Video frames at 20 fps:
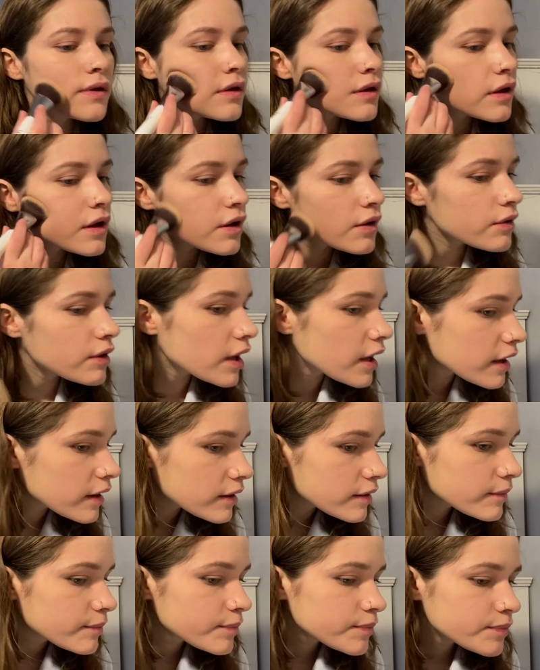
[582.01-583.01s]

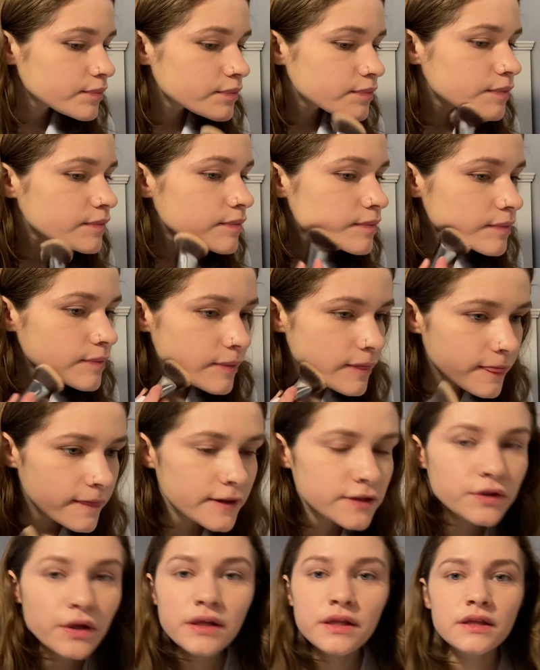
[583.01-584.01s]
Okay,
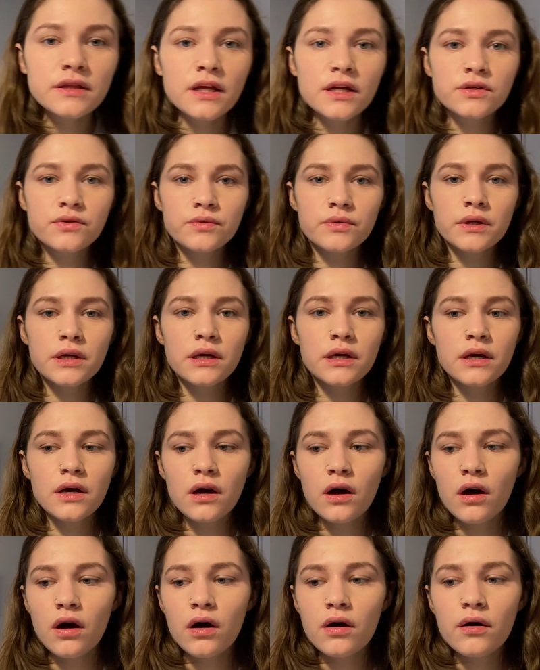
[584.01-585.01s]
so I think that's
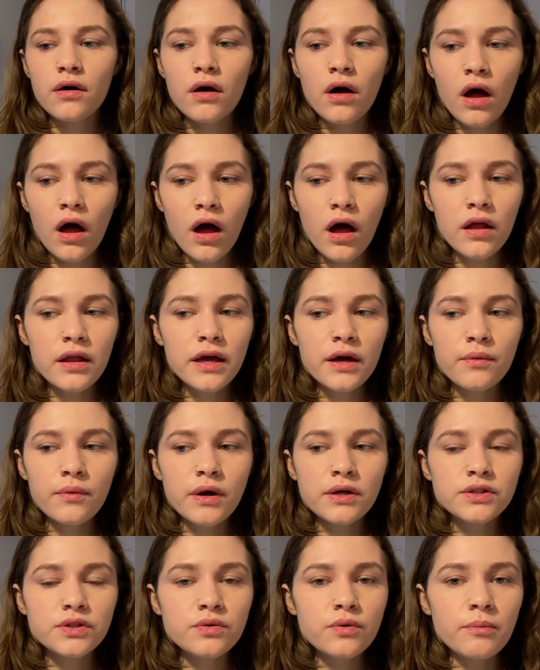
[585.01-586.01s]
really all I
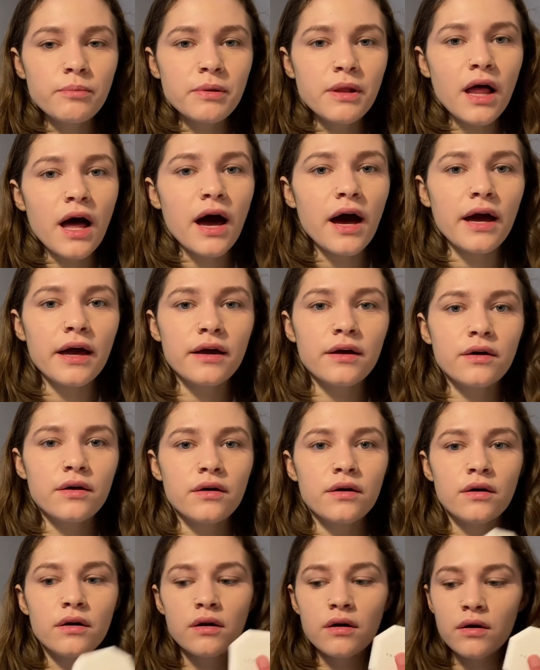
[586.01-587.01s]
want to apply
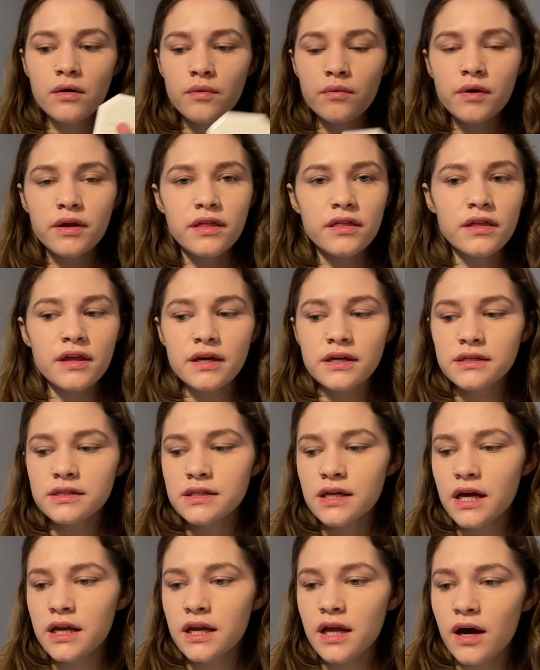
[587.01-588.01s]
with this.
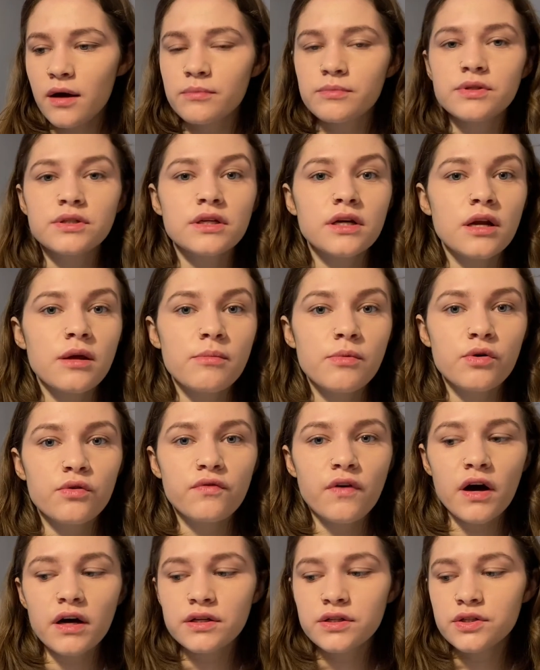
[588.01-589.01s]
And now I'm just gonna move
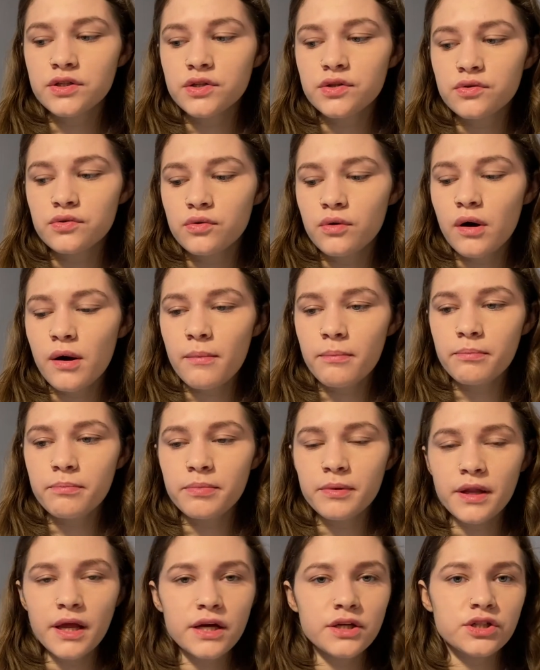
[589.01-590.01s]
on to
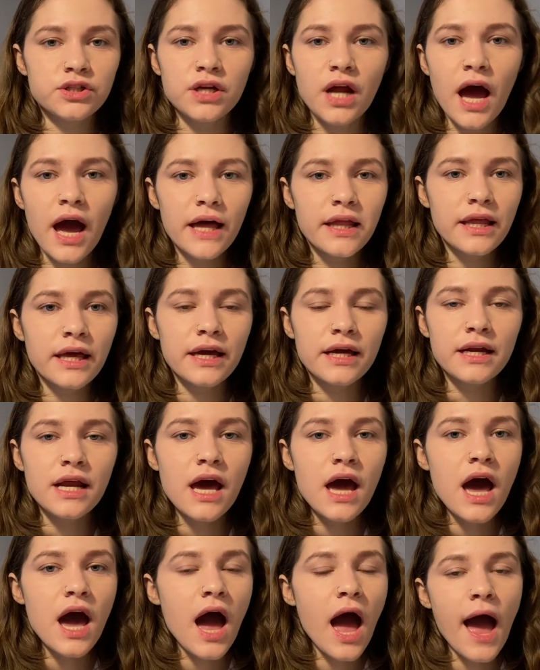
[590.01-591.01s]
blush and highlight.
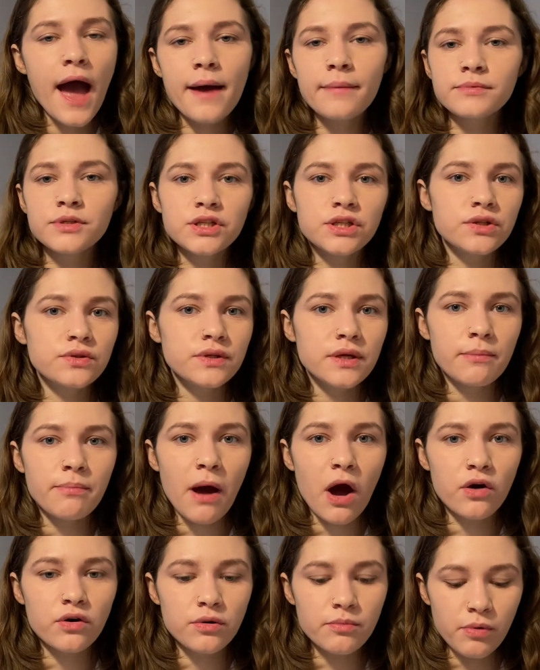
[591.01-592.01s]
I'm just using
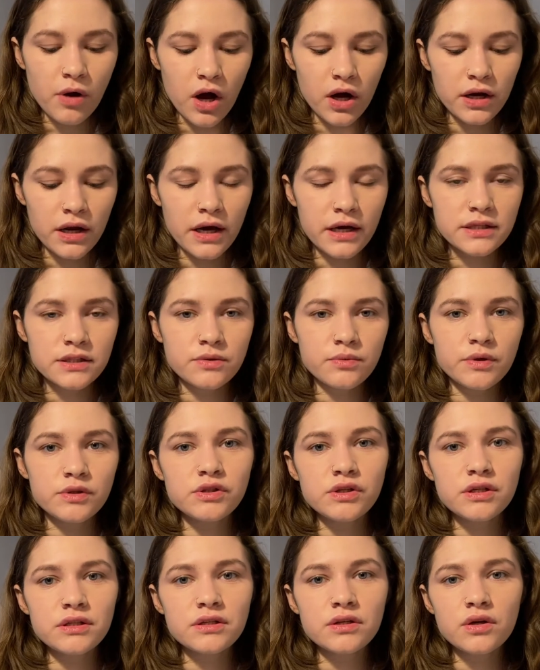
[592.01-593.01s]
powder products, which is,